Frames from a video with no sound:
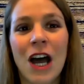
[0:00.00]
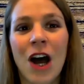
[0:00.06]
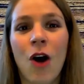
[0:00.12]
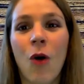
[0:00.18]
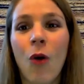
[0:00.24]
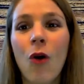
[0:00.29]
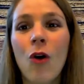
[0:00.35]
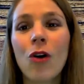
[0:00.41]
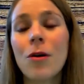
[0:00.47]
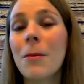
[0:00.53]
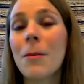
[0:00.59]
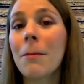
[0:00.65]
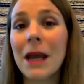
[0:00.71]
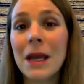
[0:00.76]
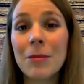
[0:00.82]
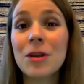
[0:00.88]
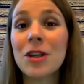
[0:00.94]
Or
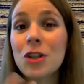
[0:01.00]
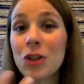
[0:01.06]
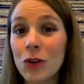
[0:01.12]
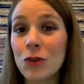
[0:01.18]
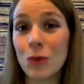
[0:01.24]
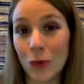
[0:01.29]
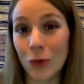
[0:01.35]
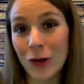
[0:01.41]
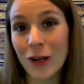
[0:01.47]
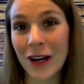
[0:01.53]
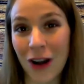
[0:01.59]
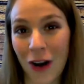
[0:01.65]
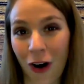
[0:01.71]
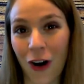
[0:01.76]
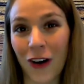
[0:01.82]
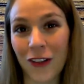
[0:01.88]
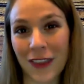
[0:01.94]
maybe
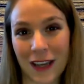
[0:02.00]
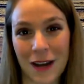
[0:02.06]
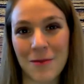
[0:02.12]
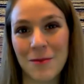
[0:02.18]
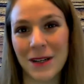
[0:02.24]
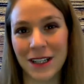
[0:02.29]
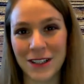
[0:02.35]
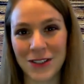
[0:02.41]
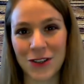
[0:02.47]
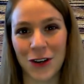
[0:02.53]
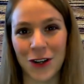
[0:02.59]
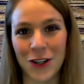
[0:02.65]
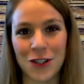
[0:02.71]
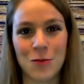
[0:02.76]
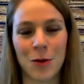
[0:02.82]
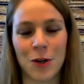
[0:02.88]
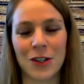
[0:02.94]
you are the company's
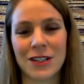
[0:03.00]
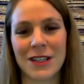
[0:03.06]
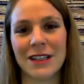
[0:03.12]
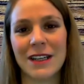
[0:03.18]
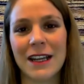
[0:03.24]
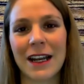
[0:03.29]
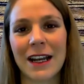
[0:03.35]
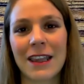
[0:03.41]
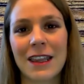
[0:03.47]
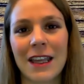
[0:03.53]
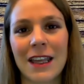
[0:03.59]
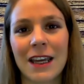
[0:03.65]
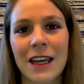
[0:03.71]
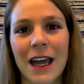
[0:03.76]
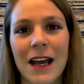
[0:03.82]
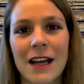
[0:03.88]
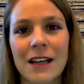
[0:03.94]
go-to person. And I
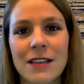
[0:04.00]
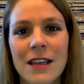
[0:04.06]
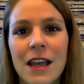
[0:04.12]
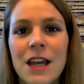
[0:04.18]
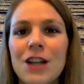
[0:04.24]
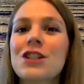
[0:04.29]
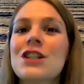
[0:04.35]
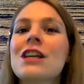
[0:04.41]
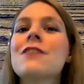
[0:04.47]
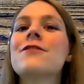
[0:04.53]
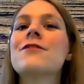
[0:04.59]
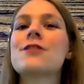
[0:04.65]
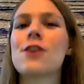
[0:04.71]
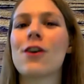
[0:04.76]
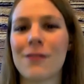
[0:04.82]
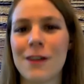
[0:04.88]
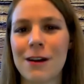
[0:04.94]
think as chiefs
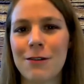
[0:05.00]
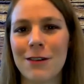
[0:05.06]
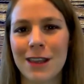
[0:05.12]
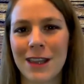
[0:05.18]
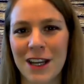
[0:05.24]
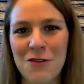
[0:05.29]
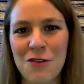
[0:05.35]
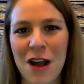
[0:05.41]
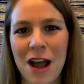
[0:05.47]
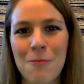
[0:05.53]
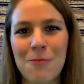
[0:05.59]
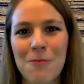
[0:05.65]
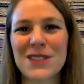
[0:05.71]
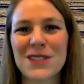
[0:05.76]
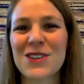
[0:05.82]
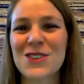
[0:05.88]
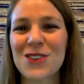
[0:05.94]
of everything,
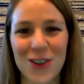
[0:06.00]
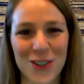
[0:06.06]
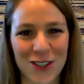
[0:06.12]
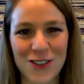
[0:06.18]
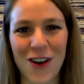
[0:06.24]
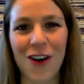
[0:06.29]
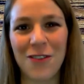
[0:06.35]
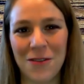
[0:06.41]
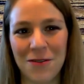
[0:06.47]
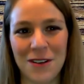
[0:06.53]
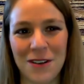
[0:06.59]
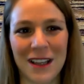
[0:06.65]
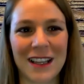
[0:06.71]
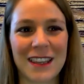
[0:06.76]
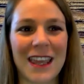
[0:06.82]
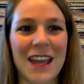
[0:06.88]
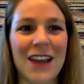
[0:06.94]
business owners often feel
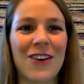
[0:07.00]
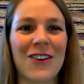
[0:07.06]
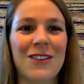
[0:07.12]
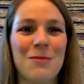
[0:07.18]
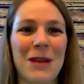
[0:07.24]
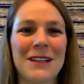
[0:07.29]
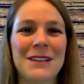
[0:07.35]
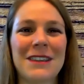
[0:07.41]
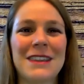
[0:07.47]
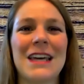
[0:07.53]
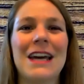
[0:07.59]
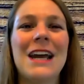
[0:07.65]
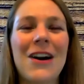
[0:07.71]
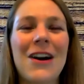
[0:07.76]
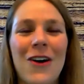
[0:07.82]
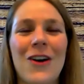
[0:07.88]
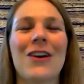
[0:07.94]
like they are
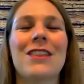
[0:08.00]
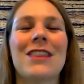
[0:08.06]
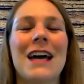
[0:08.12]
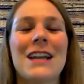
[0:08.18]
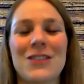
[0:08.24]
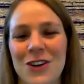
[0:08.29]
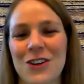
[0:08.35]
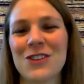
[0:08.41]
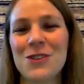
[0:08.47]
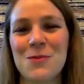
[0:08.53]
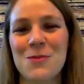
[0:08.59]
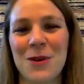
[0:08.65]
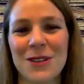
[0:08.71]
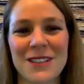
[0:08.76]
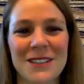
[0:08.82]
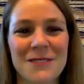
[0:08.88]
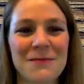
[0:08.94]
that go-to
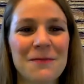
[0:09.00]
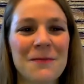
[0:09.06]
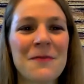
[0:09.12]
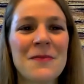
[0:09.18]
person.